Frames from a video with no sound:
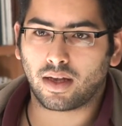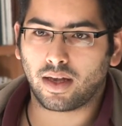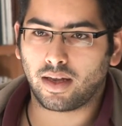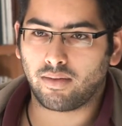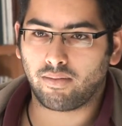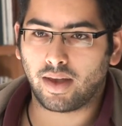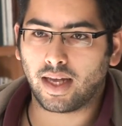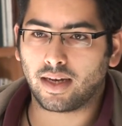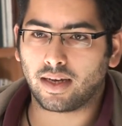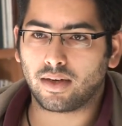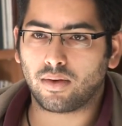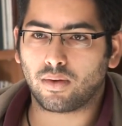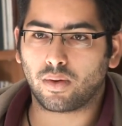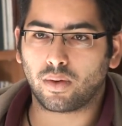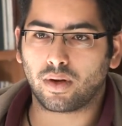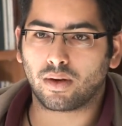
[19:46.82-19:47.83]
invaded,
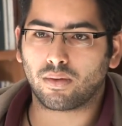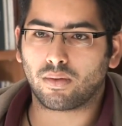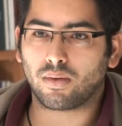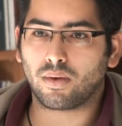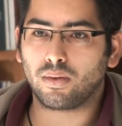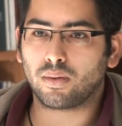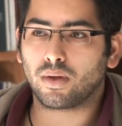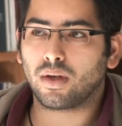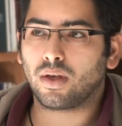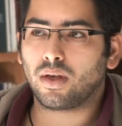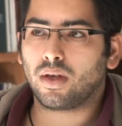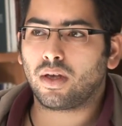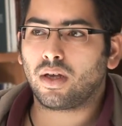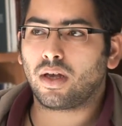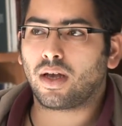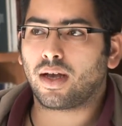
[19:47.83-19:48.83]
quote unquote.
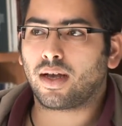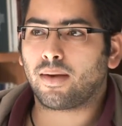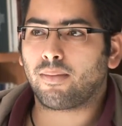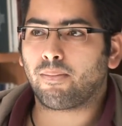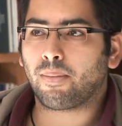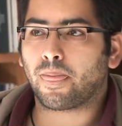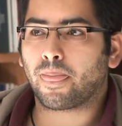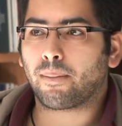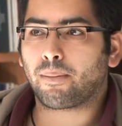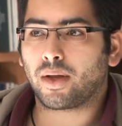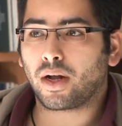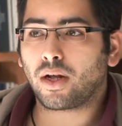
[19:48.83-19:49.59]
But